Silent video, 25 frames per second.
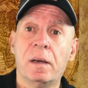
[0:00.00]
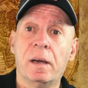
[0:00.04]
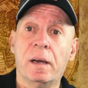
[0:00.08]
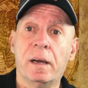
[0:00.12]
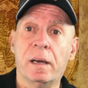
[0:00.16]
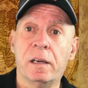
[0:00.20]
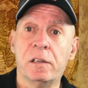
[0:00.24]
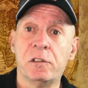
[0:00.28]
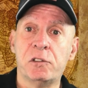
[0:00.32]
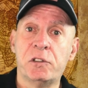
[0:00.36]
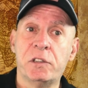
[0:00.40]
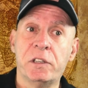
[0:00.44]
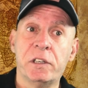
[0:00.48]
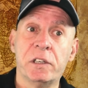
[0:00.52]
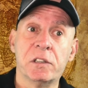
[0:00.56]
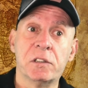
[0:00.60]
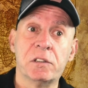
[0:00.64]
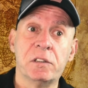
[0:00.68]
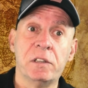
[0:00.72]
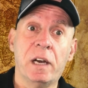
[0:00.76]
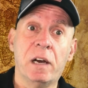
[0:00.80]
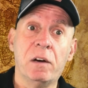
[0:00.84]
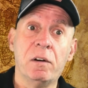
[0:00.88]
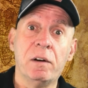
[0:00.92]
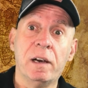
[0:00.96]
And she
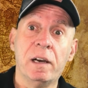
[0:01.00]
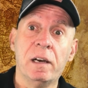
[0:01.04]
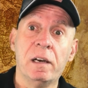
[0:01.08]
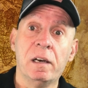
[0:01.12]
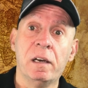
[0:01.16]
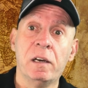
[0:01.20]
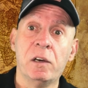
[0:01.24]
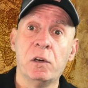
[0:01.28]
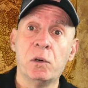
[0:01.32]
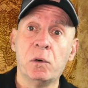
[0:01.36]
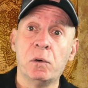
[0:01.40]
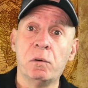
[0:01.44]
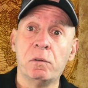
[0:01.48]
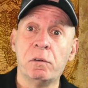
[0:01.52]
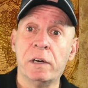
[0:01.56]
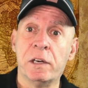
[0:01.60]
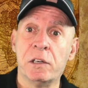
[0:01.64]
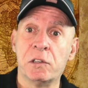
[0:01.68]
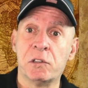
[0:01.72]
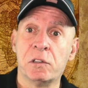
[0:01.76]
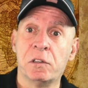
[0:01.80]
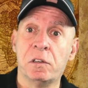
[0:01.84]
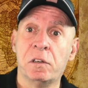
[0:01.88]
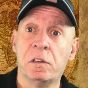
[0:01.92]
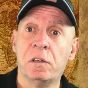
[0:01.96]
is now a legal
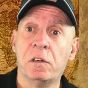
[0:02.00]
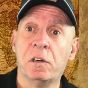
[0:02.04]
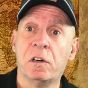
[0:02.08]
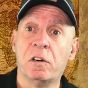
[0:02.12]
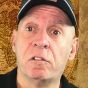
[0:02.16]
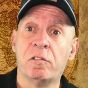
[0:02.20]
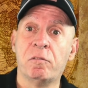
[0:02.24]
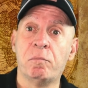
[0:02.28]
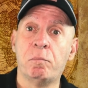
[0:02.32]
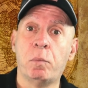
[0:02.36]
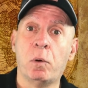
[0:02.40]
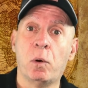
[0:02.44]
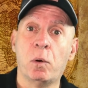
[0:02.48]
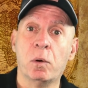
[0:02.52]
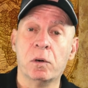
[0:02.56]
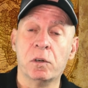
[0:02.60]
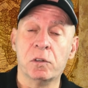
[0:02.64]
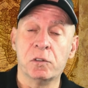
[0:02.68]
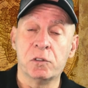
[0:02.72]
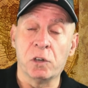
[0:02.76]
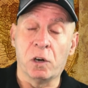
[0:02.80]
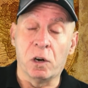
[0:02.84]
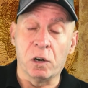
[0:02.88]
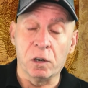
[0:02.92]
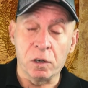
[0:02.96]
resident of
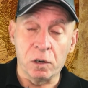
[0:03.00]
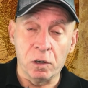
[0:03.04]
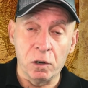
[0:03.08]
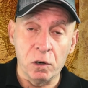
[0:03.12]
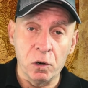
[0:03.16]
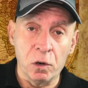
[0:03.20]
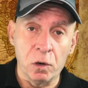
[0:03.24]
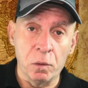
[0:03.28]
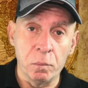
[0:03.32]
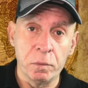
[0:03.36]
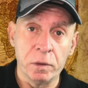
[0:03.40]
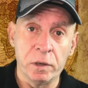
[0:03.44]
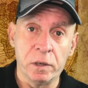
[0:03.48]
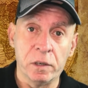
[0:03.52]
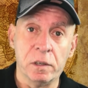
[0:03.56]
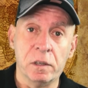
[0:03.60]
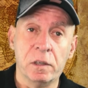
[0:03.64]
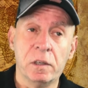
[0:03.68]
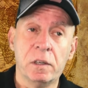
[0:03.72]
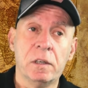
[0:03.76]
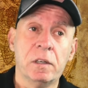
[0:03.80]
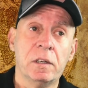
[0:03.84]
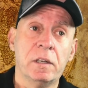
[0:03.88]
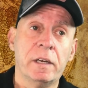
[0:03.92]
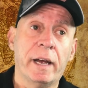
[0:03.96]
Bogota, Colombia,
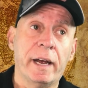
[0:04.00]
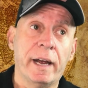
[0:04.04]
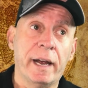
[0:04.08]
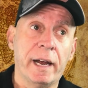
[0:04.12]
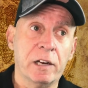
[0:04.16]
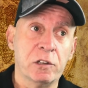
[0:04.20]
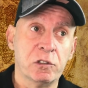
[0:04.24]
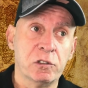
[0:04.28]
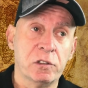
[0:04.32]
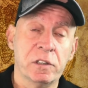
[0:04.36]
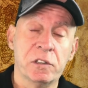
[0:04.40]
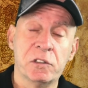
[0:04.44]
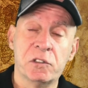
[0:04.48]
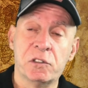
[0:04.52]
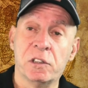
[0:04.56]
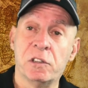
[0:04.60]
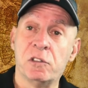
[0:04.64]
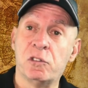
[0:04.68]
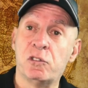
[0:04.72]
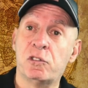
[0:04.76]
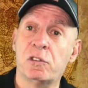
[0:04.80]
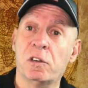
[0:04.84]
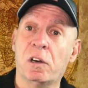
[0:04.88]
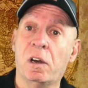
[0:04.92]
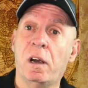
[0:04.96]
actually
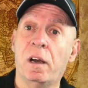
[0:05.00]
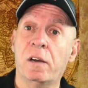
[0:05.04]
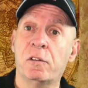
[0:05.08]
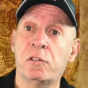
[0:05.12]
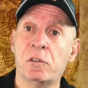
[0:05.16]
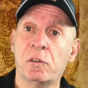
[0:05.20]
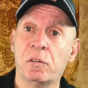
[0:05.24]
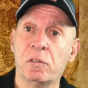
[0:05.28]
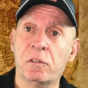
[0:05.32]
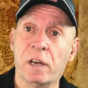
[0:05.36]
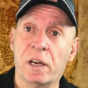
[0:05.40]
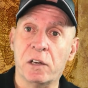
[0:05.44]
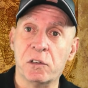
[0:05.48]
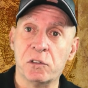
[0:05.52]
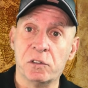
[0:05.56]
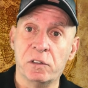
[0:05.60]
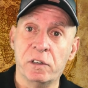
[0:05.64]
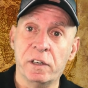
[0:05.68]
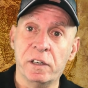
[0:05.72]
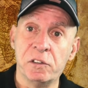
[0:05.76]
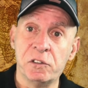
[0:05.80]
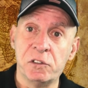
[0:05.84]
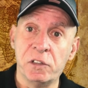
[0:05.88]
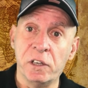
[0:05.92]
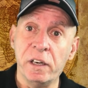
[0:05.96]
since July
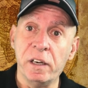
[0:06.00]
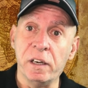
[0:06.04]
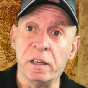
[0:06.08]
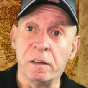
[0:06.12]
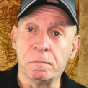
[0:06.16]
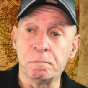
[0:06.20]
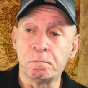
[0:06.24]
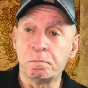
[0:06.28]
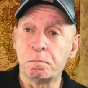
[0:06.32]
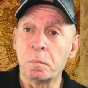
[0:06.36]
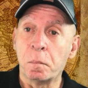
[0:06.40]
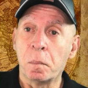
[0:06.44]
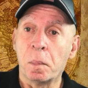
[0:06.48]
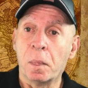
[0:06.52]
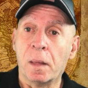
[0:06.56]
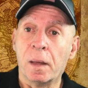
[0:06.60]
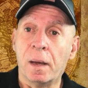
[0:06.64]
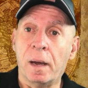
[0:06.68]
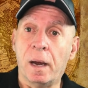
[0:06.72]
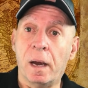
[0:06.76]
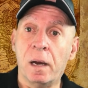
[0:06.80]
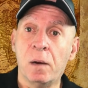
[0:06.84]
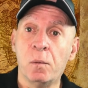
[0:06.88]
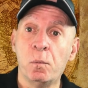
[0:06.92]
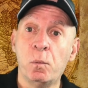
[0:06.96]
2018.
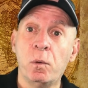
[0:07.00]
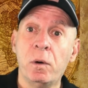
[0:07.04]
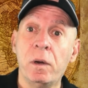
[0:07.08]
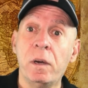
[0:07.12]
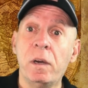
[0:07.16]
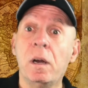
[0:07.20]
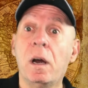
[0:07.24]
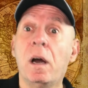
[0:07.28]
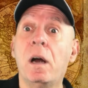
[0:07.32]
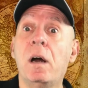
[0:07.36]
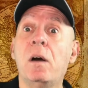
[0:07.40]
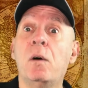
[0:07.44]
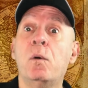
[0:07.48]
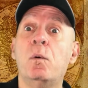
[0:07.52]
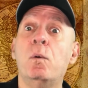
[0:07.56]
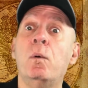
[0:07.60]
And we are